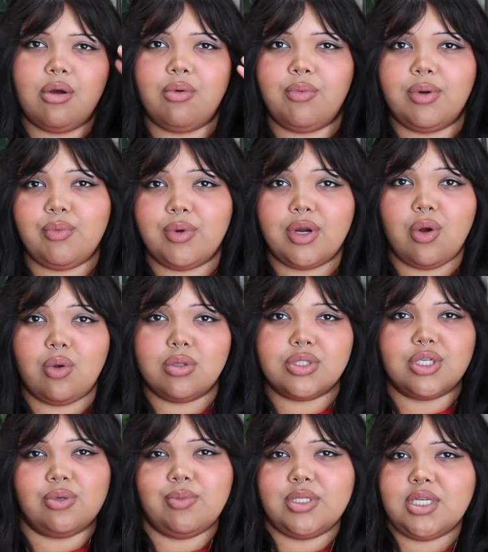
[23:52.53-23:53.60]
when we're
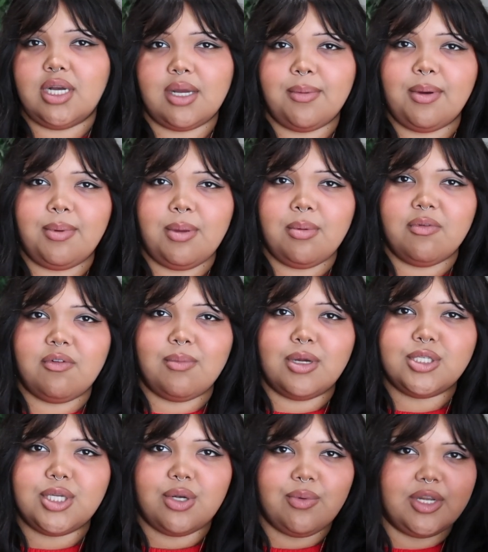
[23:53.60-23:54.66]
older and we talk about people from our
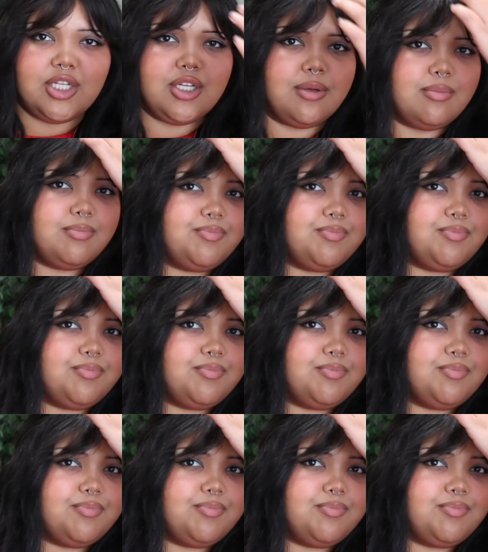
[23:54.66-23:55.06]
generation.